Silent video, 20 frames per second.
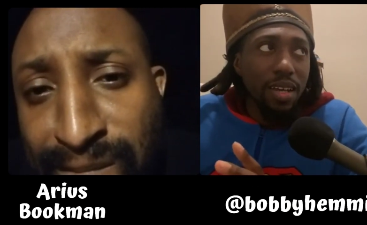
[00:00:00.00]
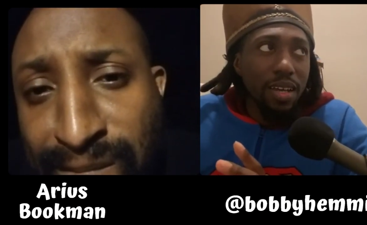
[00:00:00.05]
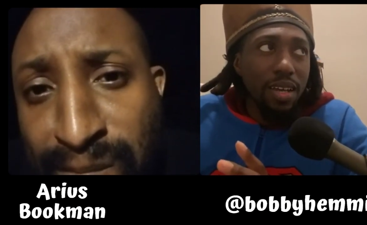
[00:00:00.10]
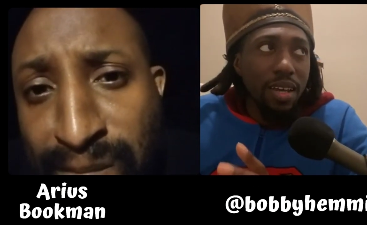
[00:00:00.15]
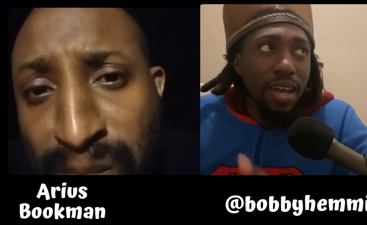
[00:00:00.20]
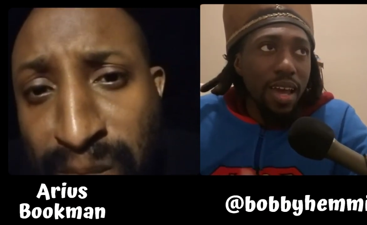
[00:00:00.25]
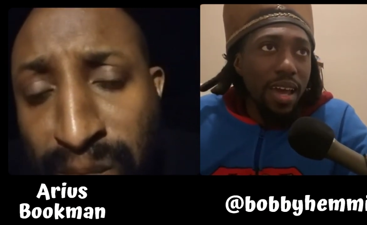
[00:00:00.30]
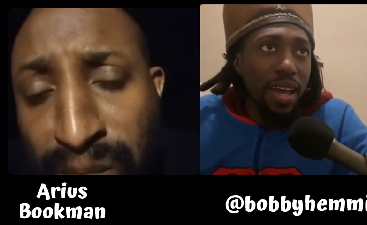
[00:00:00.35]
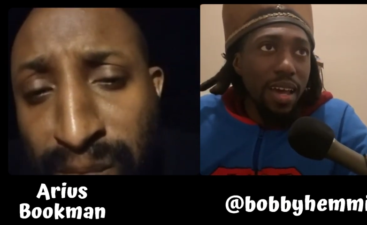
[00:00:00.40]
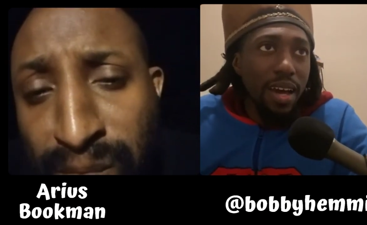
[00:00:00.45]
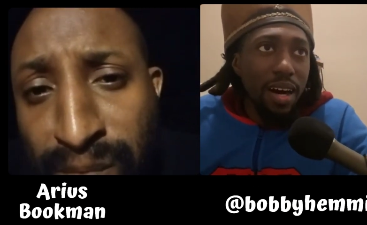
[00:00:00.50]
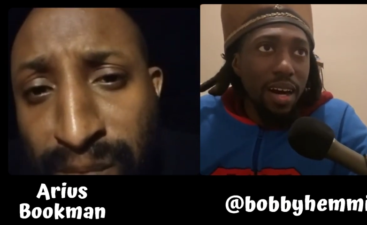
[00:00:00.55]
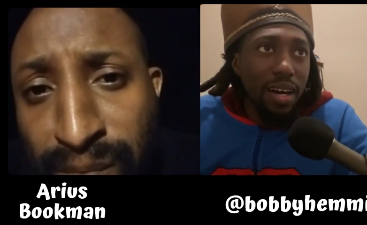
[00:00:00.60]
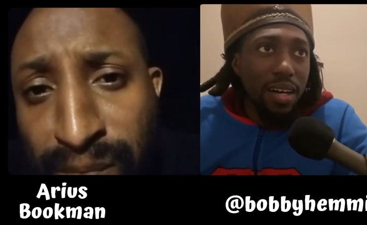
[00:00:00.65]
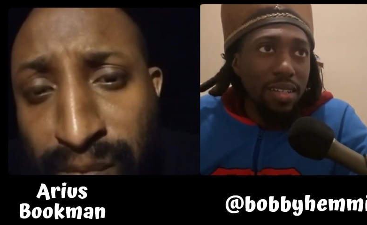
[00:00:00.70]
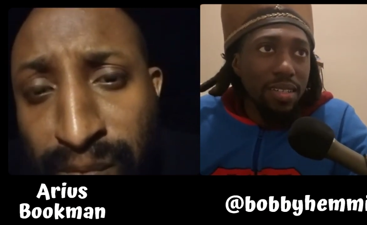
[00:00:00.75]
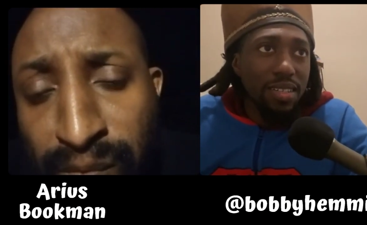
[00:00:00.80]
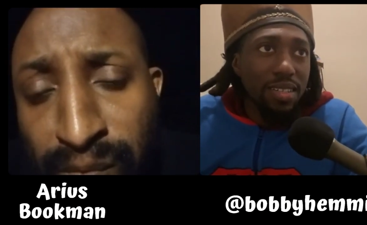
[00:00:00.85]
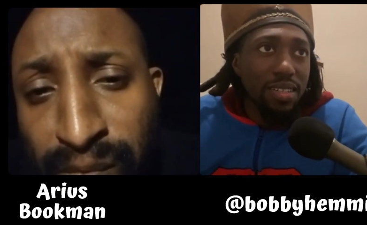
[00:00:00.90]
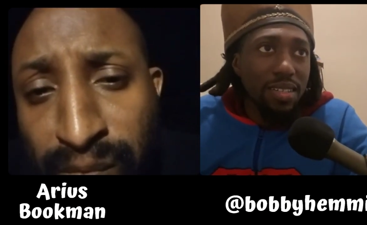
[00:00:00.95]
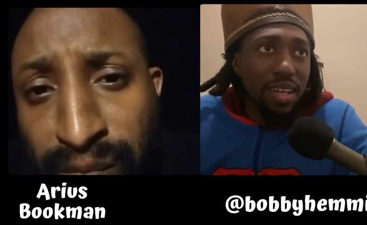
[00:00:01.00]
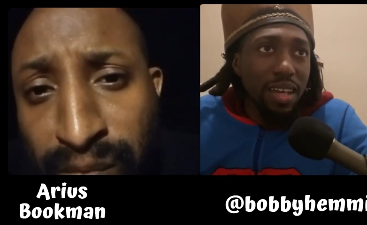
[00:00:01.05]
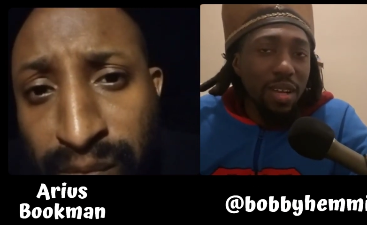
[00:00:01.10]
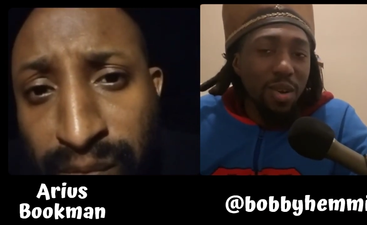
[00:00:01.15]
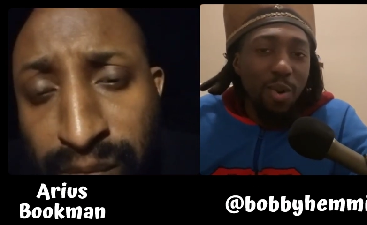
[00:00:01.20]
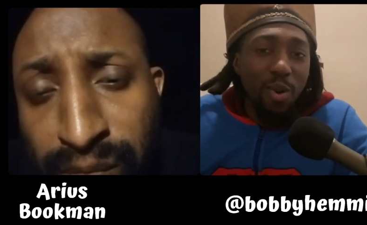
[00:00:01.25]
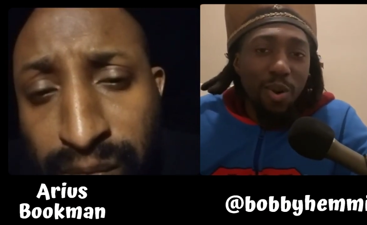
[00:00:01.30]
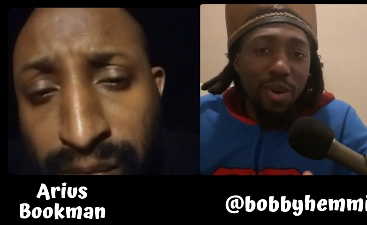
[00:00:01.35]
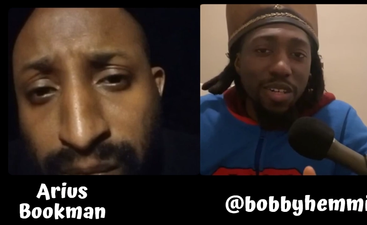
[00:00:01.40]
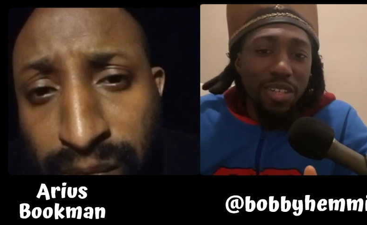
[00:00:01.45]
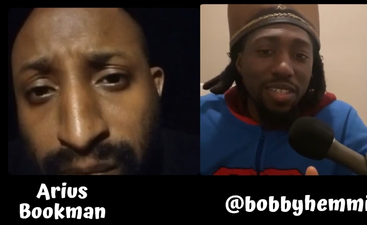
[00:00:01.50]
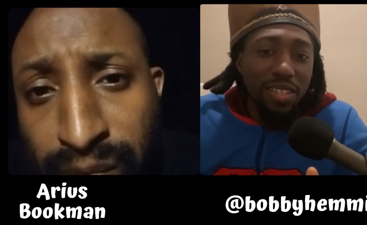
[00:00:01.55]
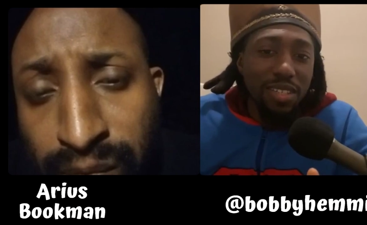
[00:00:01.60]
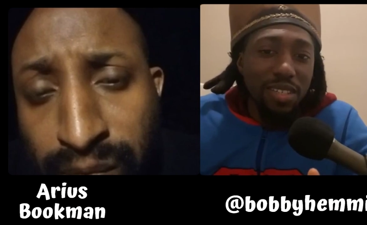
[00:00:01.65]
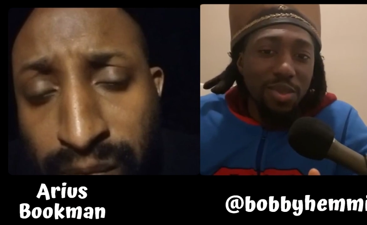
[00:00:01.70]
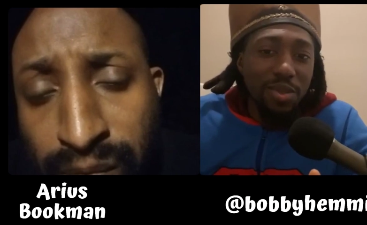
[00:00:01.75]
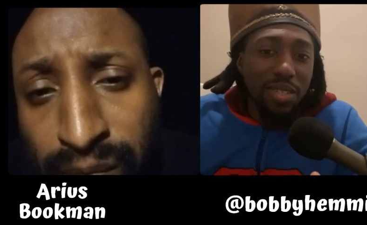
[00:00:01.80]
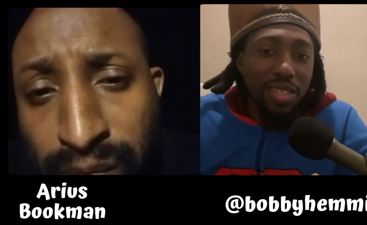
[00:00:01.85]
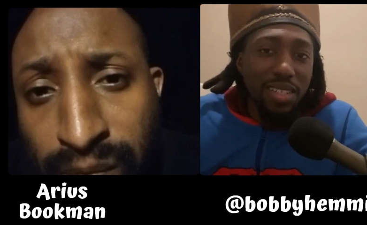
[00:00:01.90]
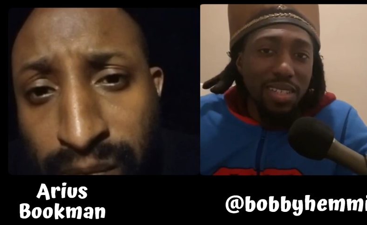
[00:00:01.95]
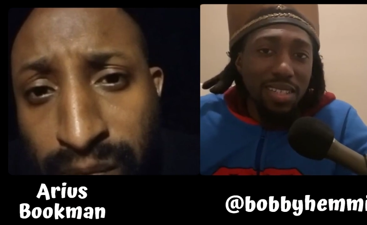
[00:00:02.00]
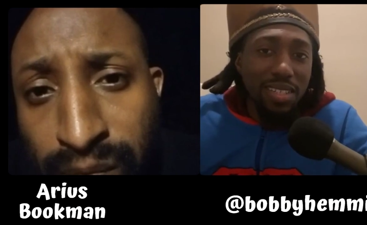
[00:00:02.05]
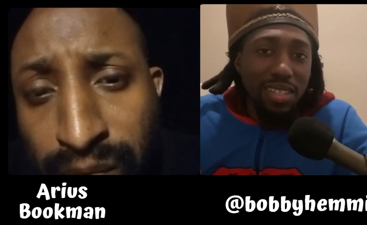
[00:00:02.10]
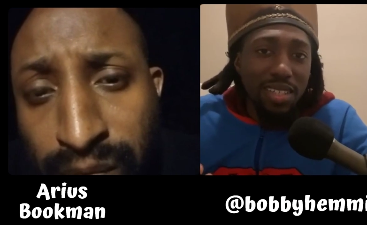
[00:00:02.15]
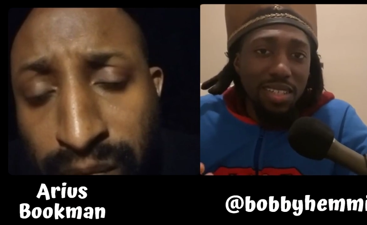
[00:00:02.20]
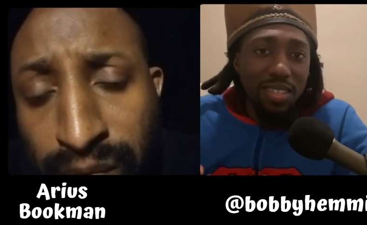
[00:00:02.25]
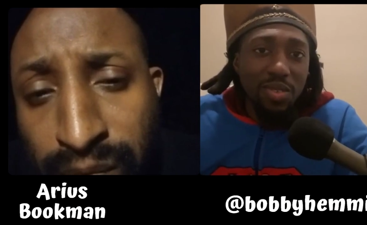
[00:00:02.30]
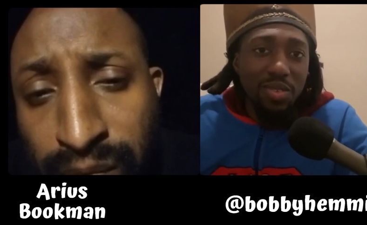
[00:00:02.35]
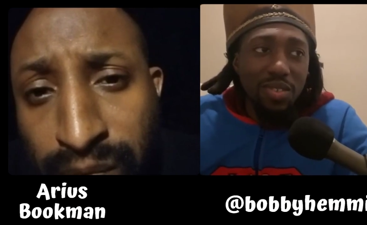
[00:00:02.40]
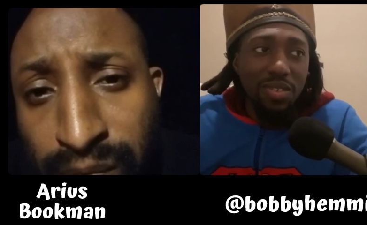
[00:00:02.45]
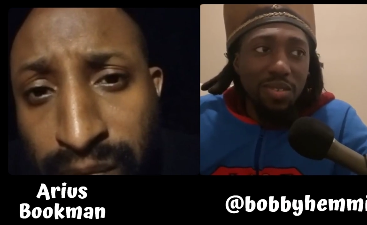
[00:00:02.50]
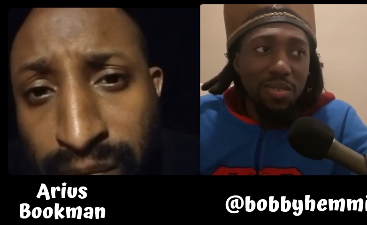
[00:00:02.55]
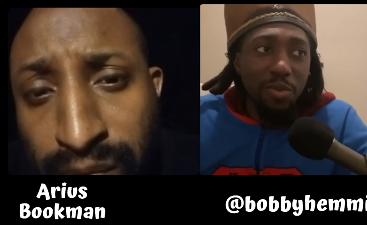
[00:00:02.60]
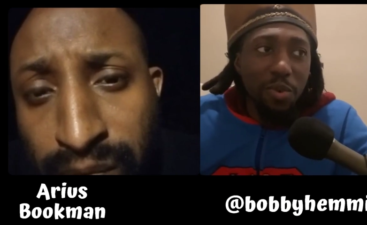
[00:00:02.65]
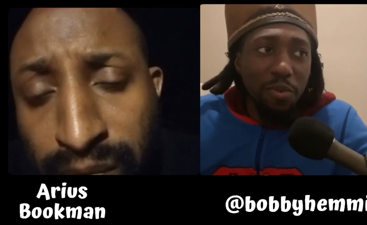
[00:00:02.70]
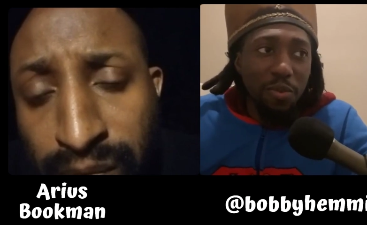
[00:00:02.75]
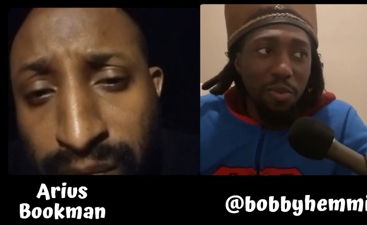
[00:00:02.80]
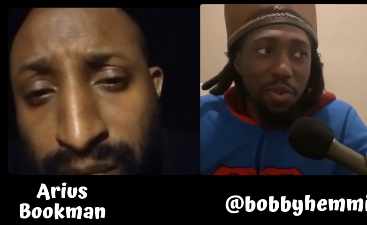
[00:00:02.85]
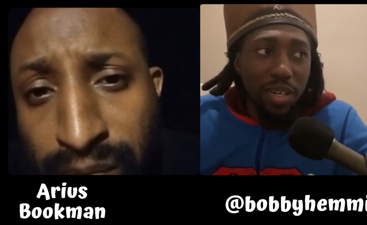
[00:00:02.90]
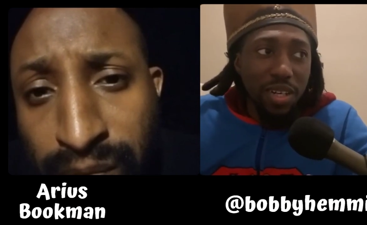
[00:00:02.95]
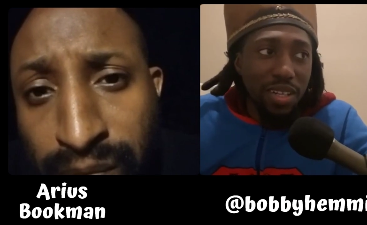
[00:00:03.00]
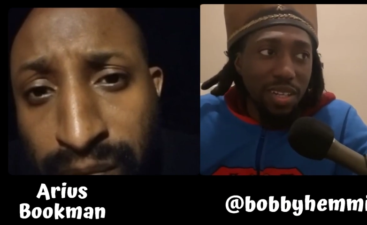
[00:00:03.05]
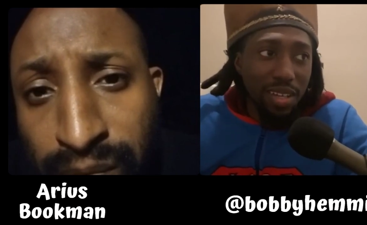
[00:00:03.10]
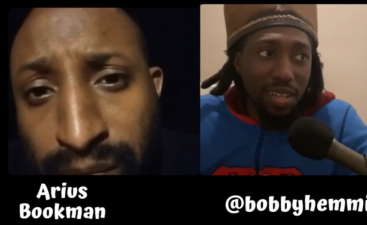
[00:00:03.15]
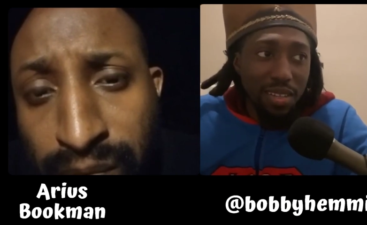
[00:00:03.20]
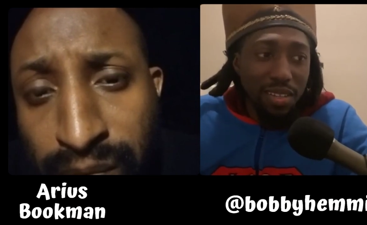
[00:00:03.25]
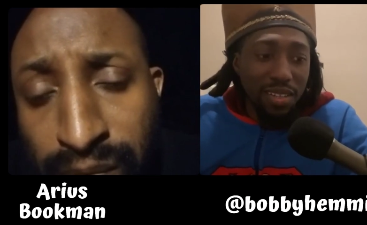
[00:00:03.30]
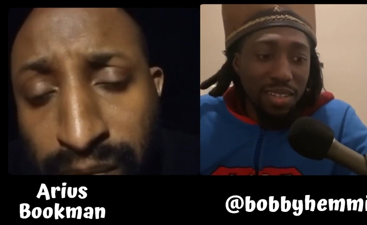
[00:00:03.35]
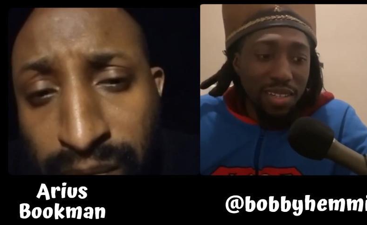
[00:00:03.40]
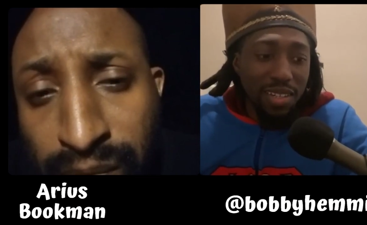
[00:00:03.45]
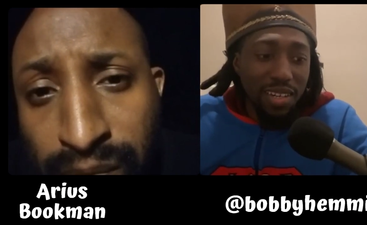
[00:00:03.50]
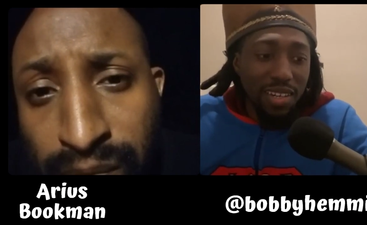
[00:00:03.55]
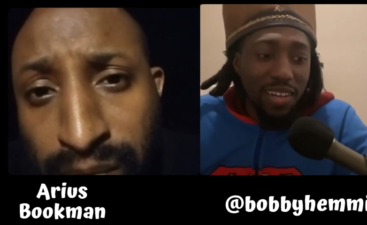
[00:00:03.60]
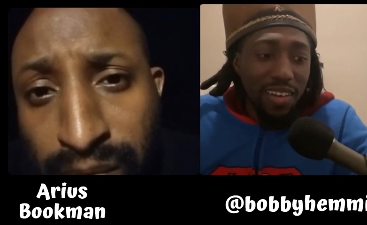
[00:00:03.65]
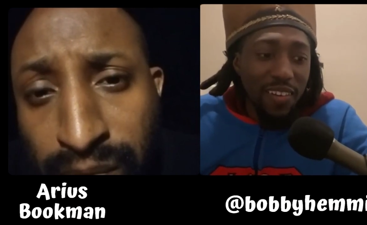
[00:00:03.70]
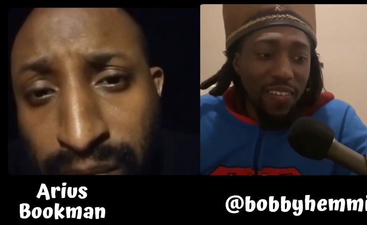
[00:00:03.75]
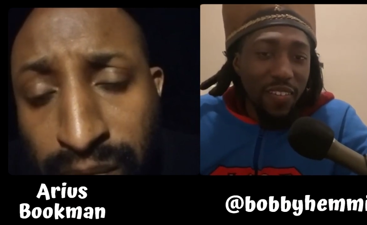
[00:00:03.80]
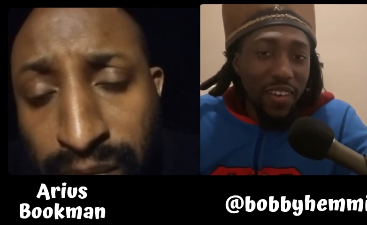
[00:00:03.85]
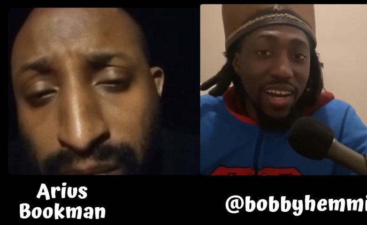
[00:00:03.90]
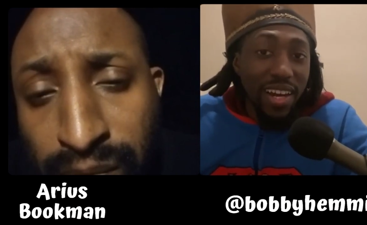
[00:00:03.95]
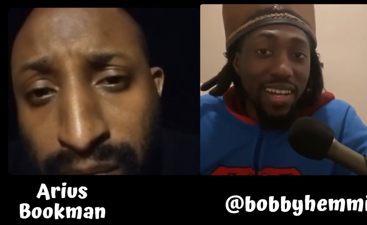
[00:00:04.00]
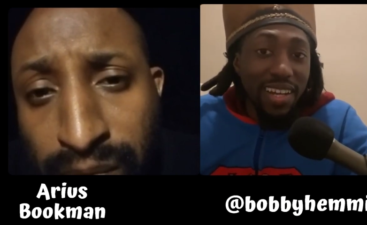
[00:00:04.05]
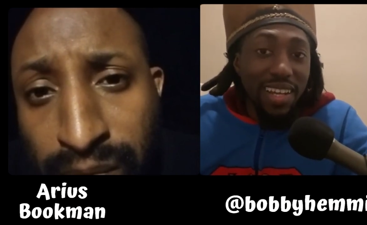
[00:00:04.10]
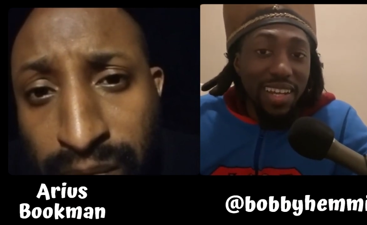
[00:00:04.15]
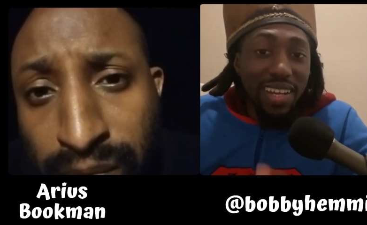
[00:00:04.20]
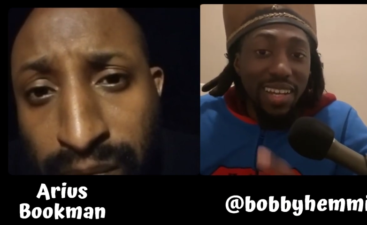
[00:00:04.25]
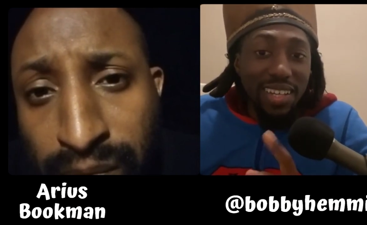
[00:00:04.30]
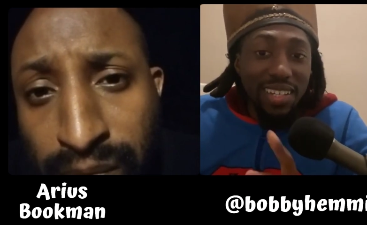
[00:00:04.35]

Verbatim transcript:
Speaker 1: chaos and order to exist with one another, right?